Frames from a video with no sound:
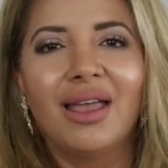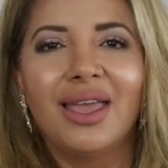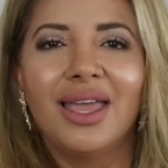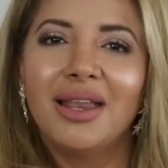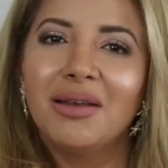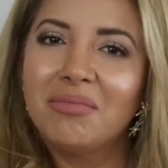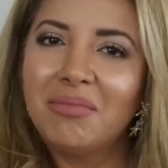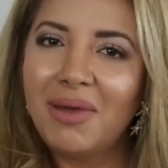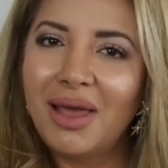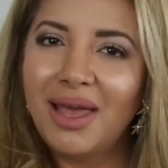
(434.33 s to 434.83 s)

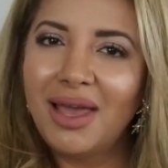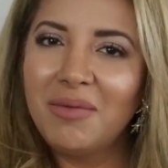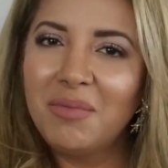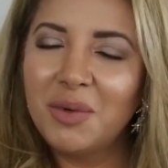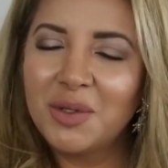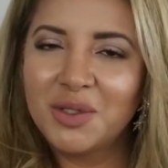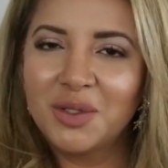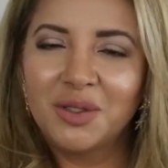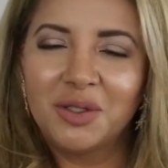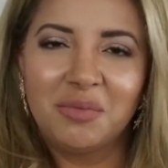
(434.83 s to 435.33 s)
in my
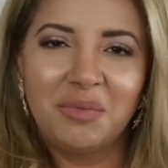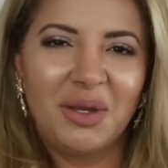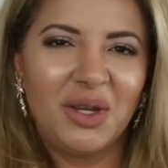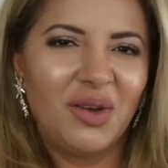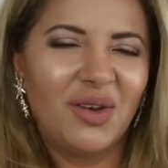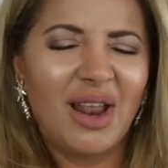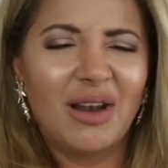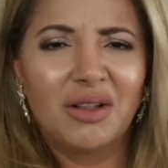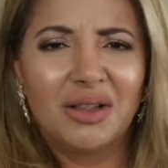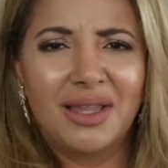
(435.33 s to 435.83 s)
personal
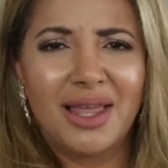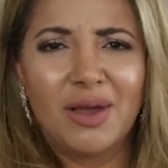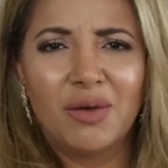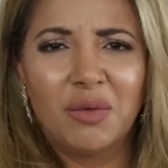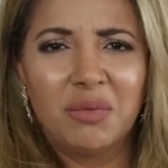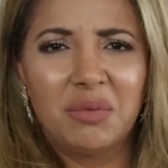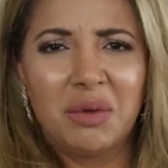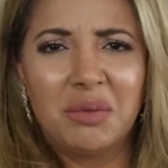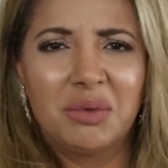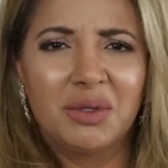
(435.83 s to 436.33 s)
opinion, I don't like
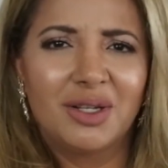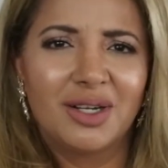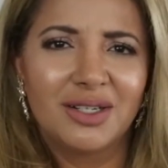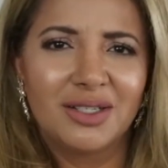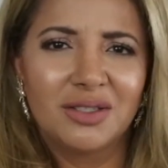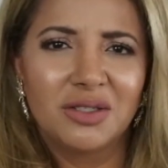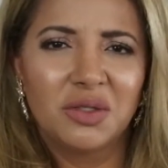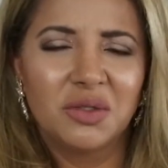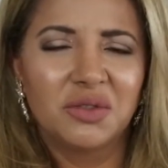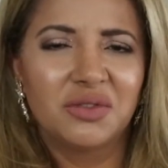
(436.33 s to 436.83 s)
when people are
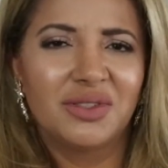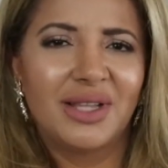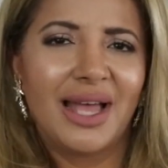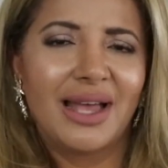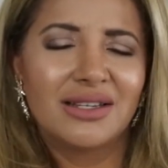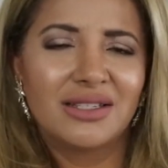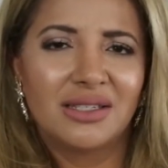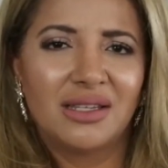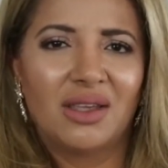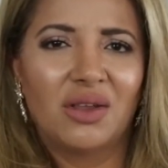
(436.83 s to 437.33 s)
too
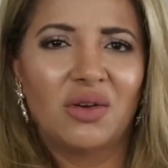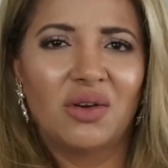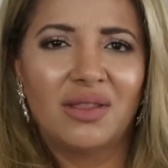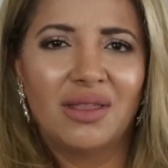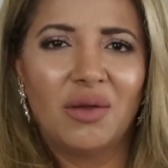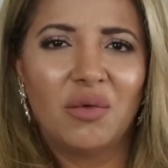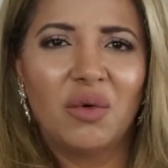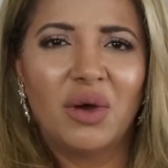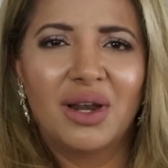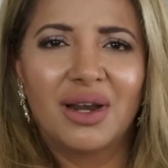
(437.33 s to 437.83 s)
flashy or
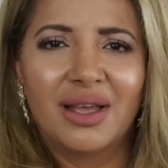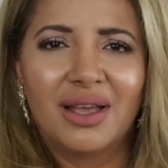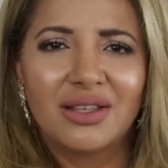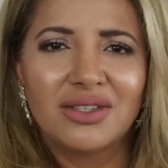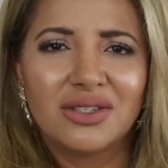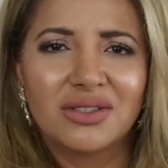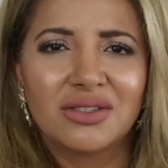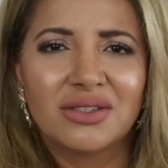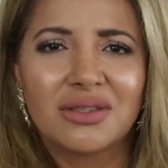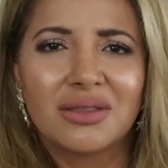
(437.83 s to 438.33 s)
they want to
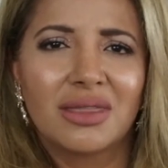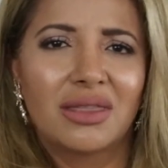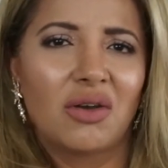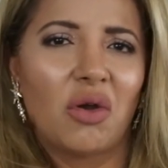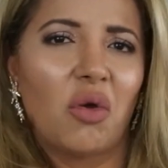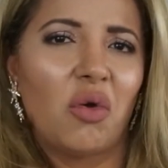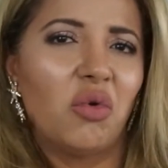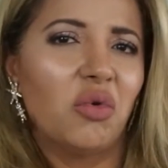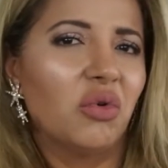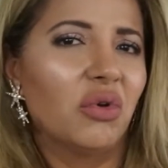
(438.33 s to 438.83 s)
just
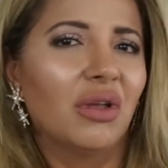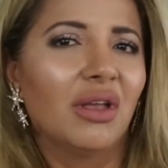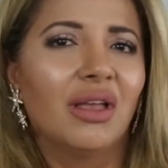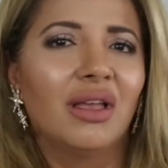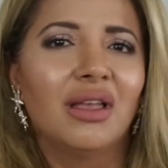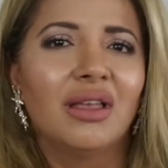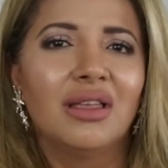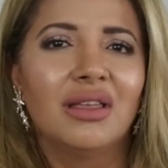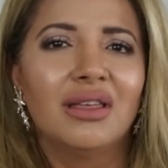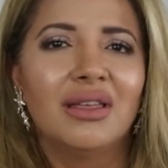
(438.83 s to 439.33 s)
throw
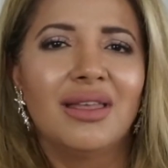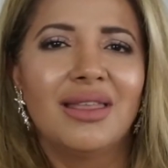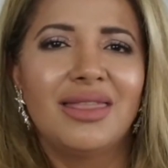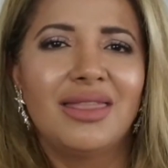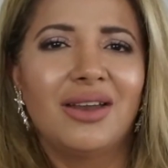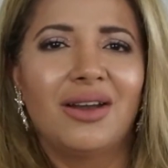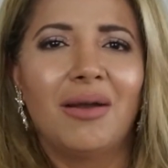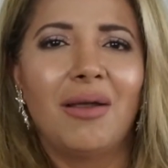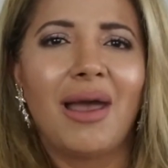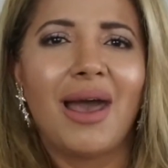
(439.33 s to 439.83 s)

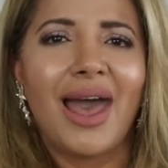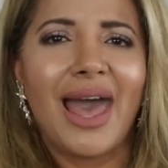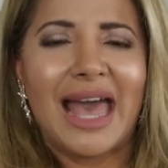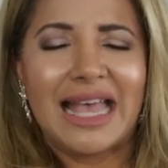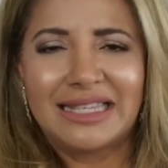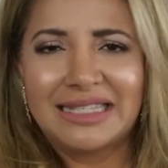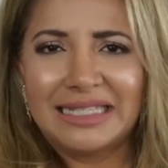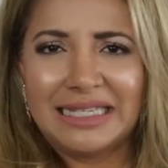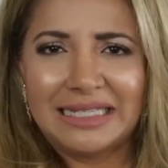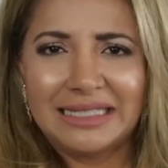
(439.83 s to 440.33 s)
their
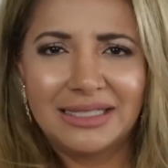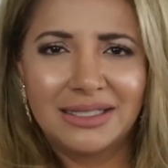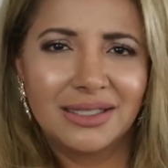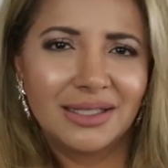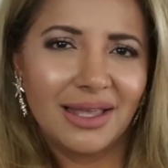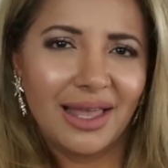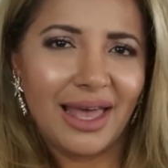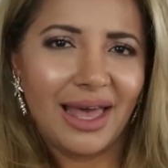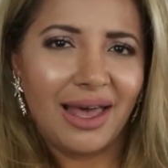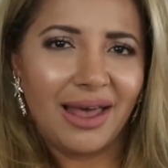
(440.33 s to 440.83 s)

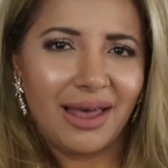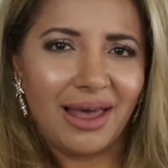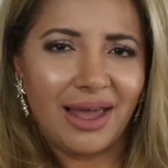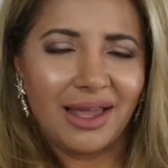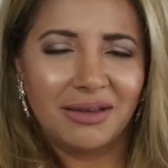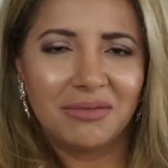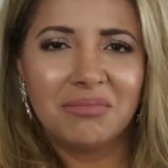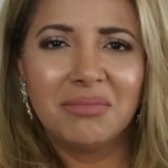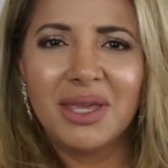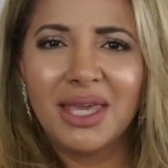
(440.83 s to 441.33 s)
assets
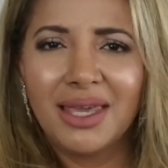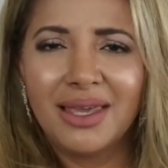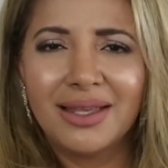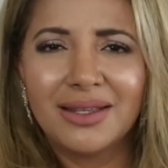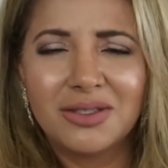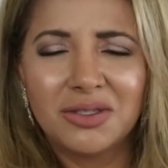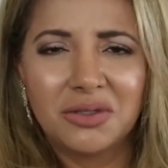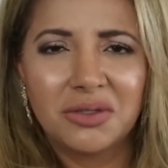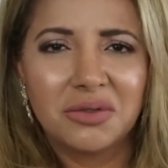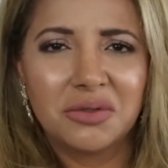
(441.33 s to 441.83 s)
at
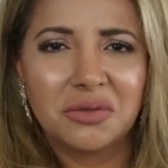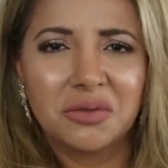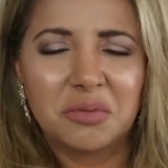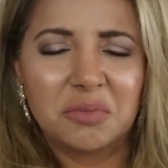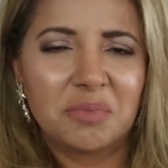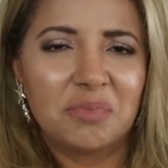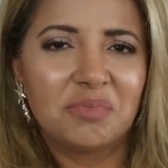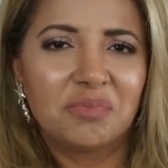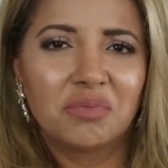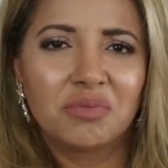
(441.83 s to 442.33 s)
me
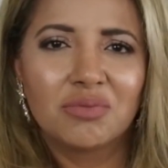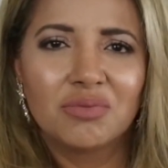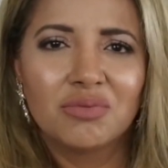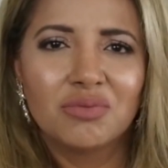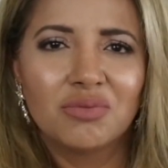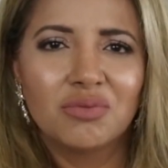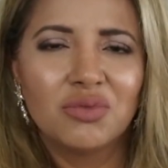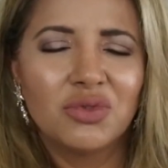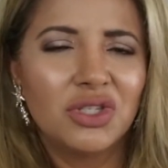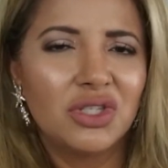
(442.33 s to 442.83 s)
to
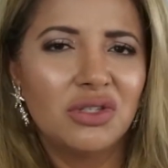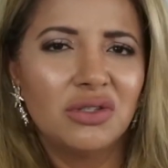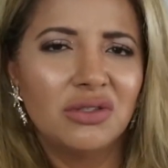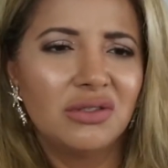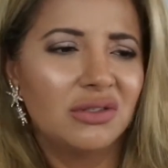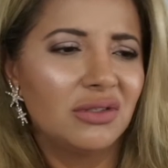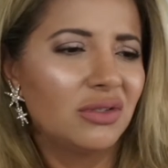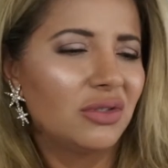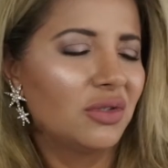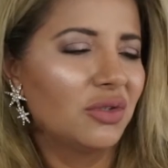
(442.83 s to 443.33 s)

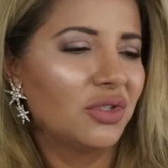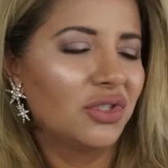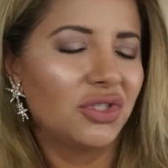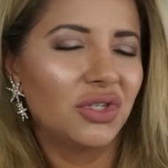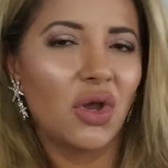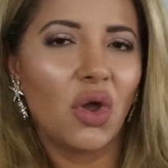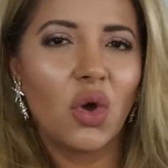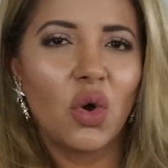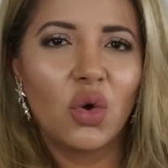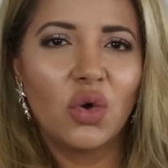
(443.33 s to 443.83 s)
to
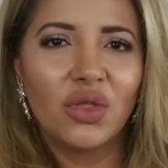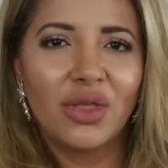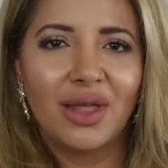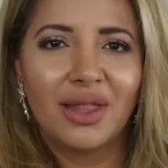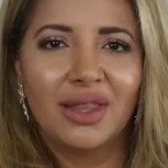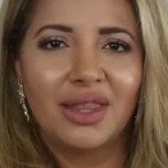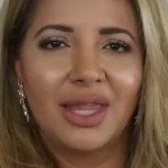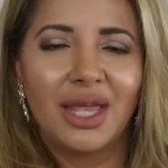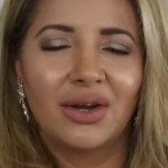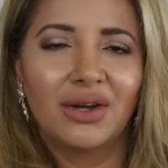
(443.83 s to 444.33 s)
show
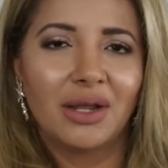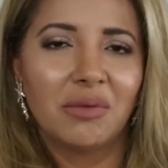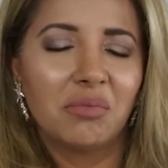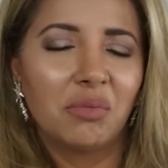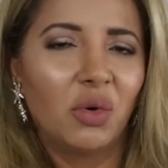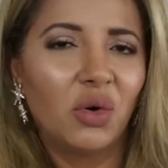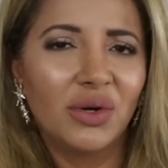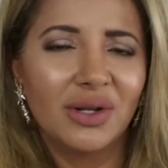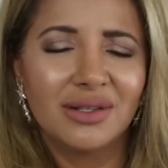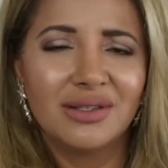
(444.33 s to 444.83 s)
that they're
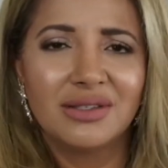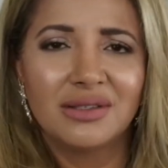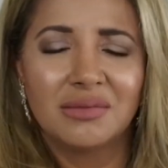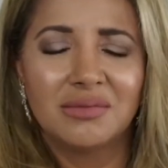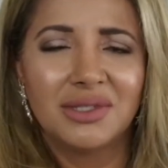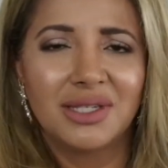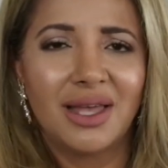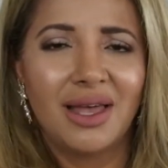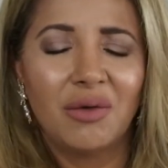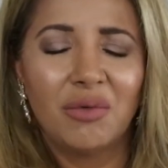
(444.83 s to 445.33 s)
important
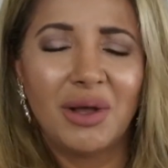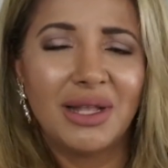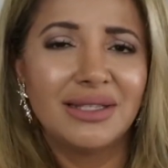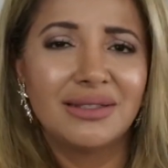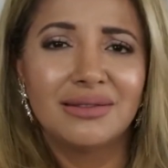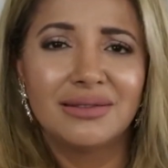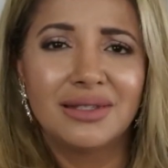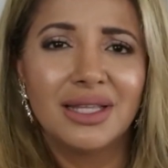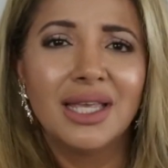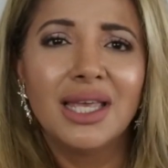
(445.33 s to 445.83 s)
sometimes
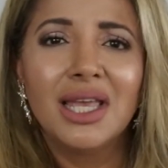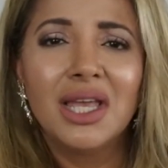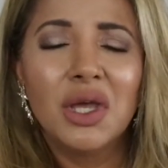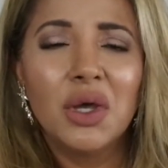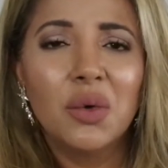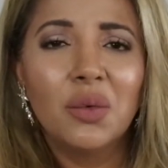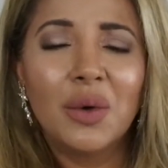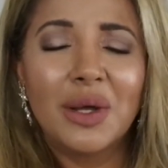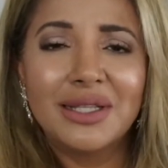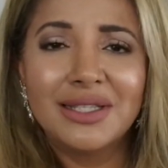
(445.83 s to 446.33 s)
one
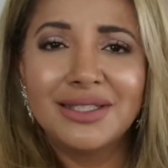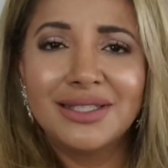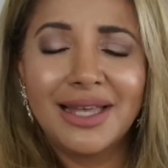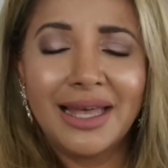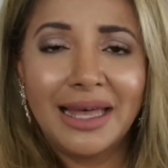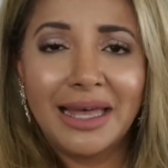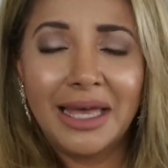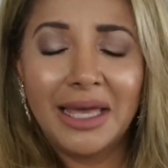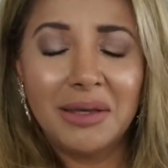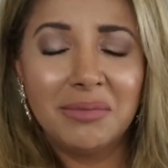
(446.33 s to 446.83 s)
one
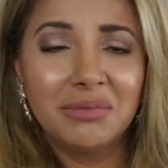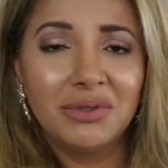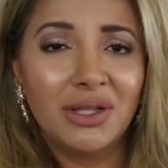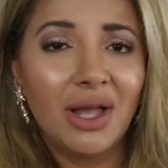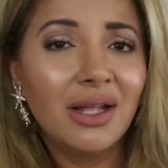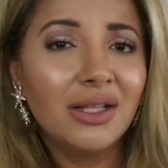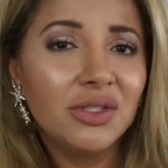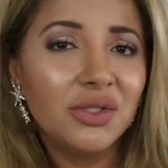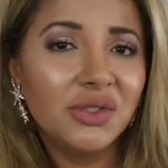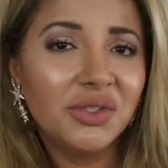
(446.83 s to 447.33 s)
time
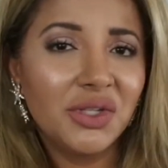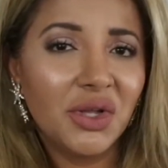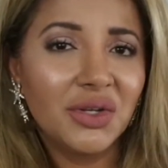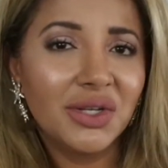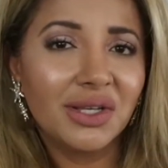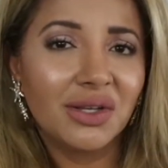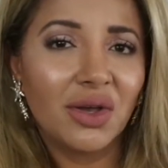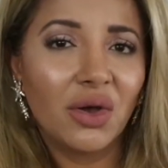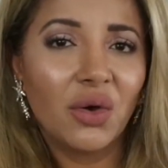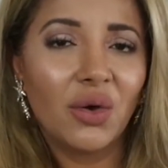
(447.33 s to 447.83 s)
not too
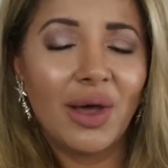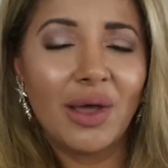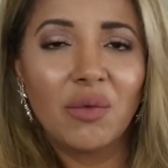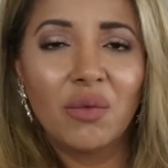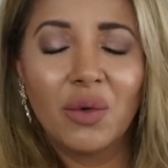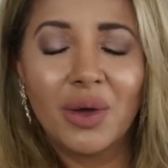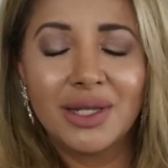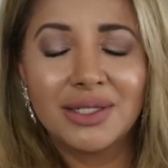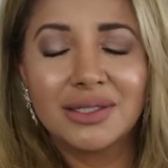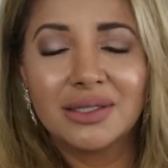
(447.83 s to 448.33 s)
long ago I
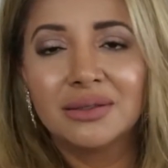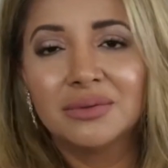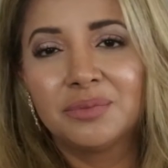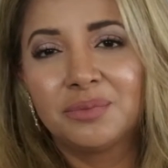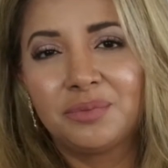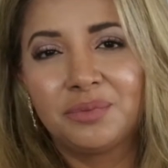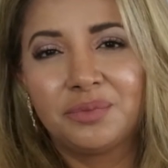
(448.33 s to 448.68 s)
went